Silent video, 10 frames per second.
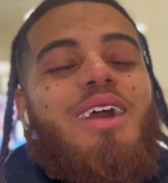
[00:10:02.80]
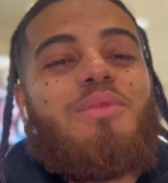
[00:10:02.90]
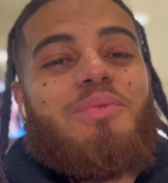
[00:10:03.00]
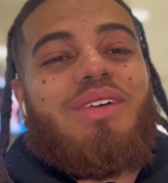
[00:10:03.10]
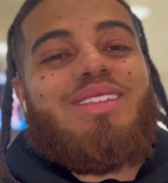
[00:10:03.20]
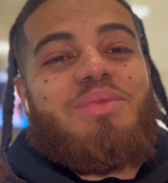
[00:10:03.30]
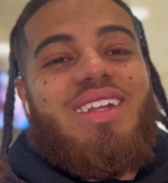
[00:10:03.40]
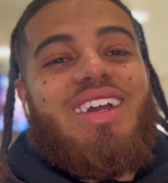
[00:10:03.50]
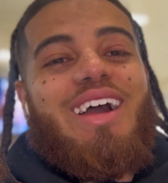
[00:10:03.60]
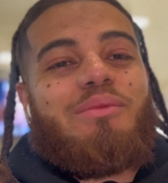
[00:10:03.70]
I'm going to put them in
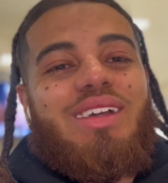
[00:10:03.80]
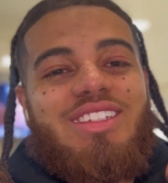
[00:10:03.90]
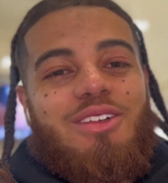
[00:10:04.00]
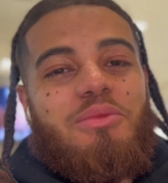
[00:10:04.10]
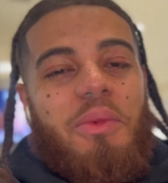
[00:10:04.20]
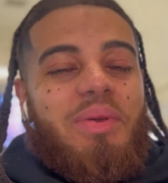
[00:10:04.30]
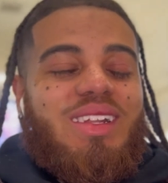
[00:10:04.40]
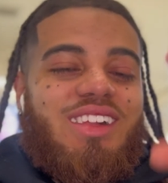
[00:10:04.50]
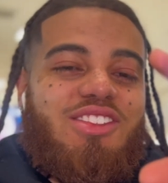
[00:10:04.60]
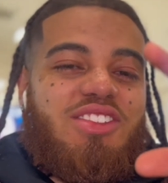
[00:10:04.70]
the comments. I'm going to put
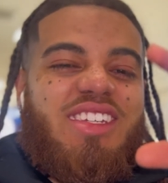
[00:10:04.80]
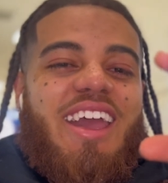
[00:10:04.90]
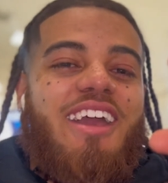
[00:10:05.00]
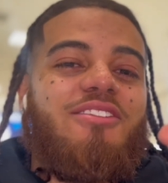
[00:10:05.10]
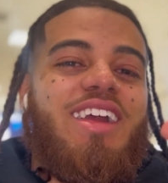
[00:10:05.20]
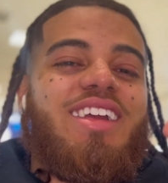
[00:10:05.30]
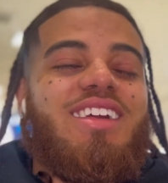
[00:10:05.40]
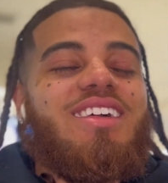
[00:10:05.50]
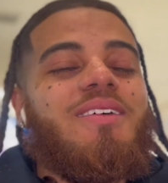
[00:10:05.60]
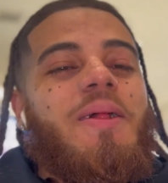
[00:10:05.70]
that little tag right
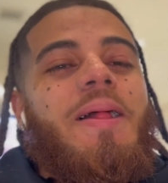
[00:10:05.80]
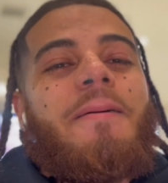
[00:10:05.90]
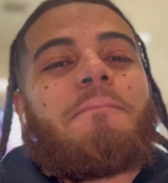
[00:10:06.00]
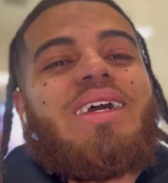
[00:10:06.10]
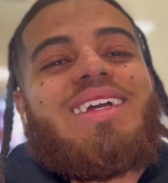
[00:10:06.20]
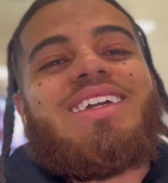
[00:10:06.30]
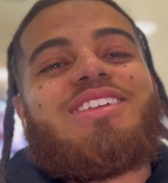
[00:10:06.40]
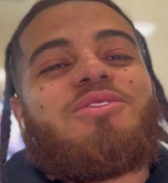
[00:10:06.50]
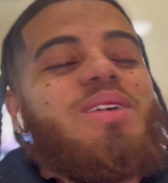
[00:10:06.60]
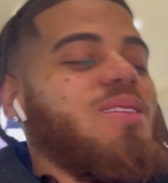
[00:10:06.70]
here. But
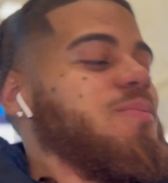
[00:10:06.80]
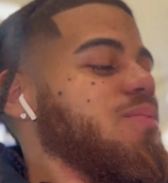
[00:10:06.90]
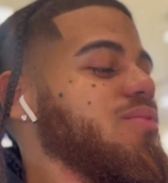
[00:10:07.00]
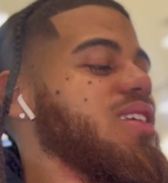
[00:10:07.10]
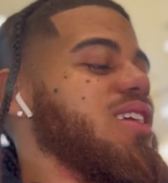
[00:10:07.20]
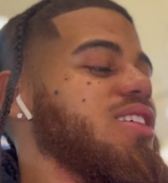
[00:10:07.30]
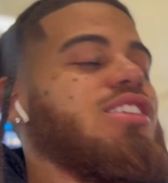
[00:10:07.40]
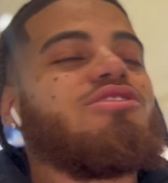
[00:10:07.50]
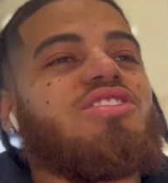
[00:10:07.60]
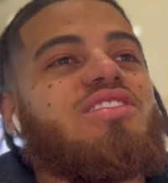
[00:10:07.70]
anyway,
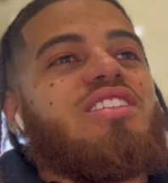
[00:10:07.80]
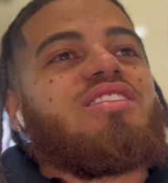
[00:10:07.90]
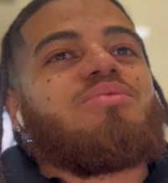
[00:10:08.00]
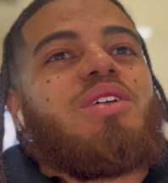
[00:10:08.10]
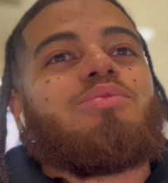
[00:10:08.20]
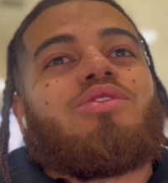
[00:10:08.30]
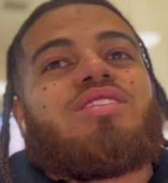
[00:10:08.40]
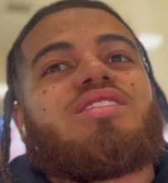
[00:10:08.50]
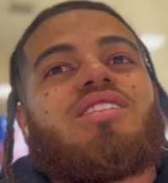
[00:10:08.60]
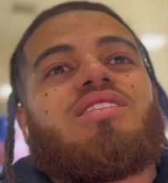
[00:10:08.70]
go show love to my
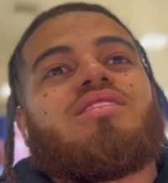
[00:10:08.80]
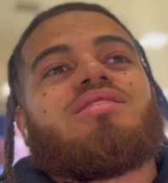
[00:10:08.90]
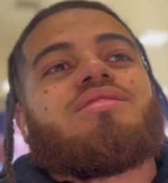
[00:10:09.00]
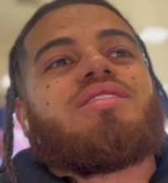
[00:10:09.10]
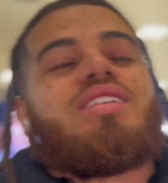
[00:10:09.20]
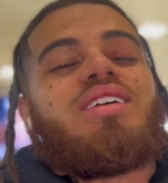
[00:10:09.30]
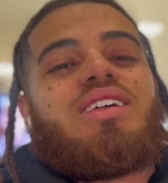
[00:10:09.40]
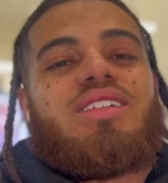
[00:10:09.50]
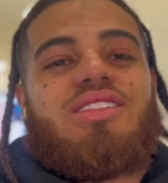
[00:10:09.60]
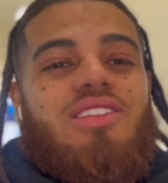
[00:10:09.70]
boys, y'all.
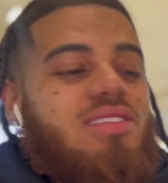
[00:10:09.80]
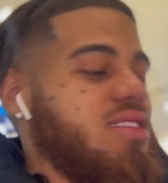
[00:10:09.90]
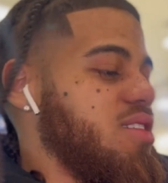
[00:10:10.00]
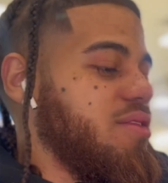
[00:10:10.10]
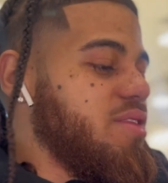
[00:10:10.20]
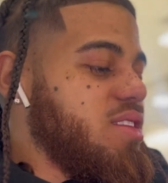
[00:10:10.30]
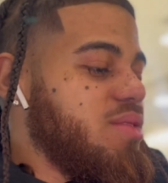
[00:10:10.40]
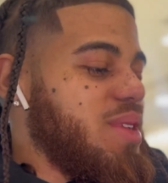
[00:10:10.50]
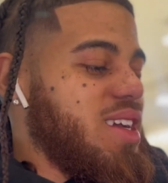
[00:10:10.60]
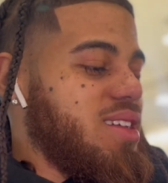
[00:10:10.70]
It's all love for them,
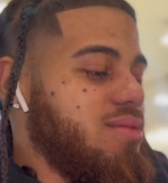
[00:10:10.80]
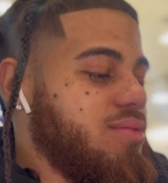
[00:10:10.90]
man.